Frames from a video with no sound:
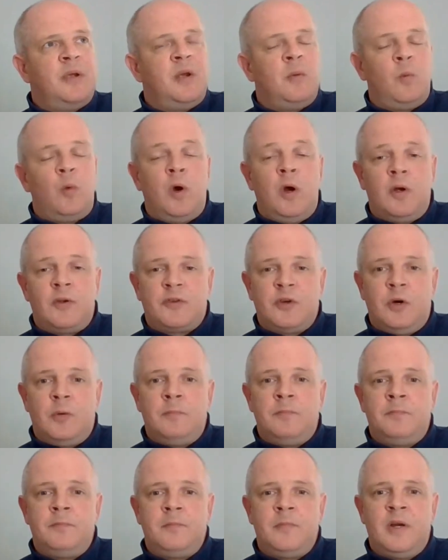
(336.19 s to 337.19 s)
being worked
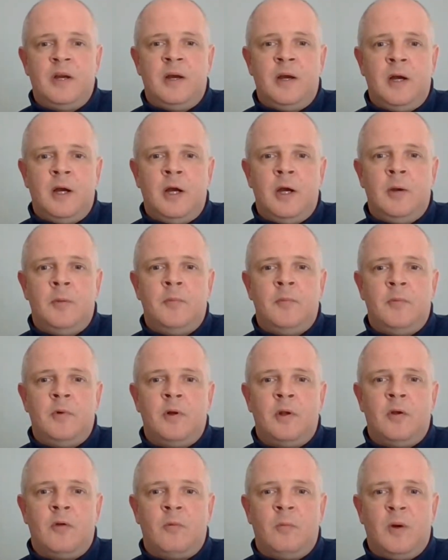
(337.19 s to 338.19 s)
on,
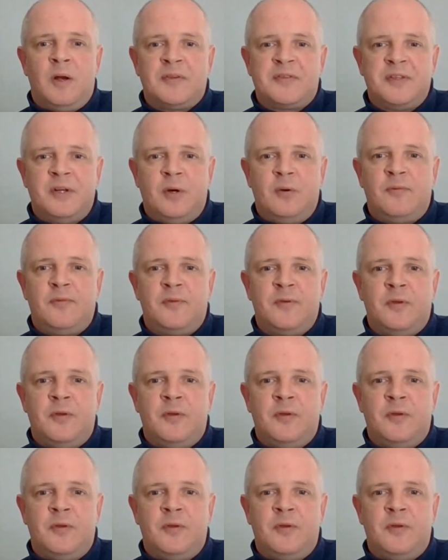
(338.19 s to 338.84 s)
along with myself.